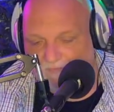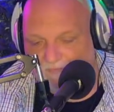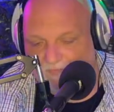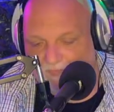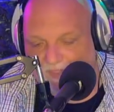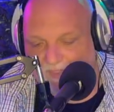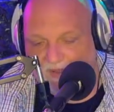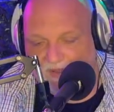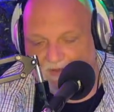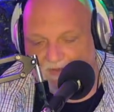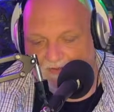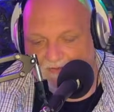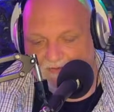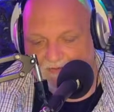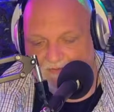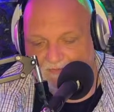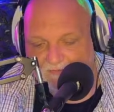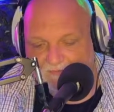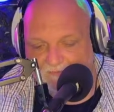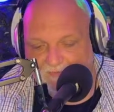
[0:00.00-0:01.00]
and
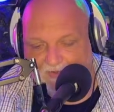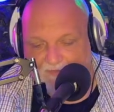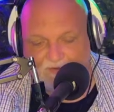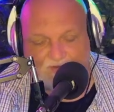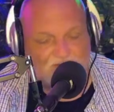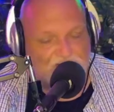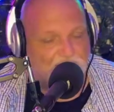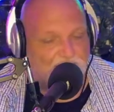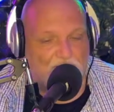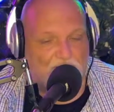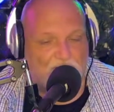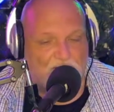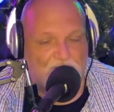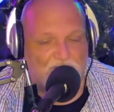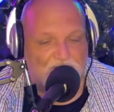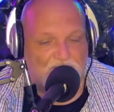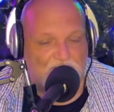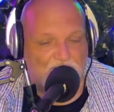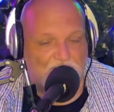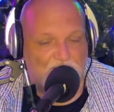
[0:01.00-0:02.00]
maybe the subscribers
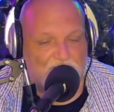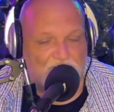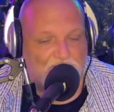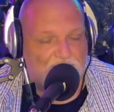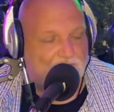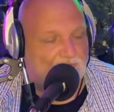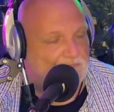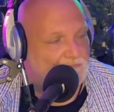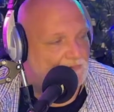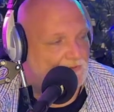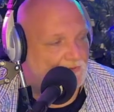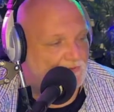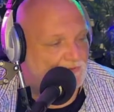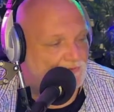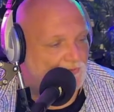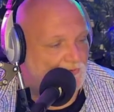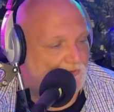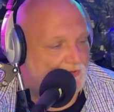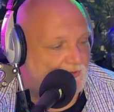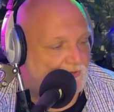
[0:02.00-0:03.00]
will
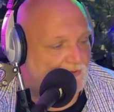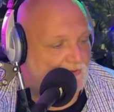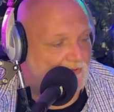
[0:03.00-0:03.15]
enjoy it,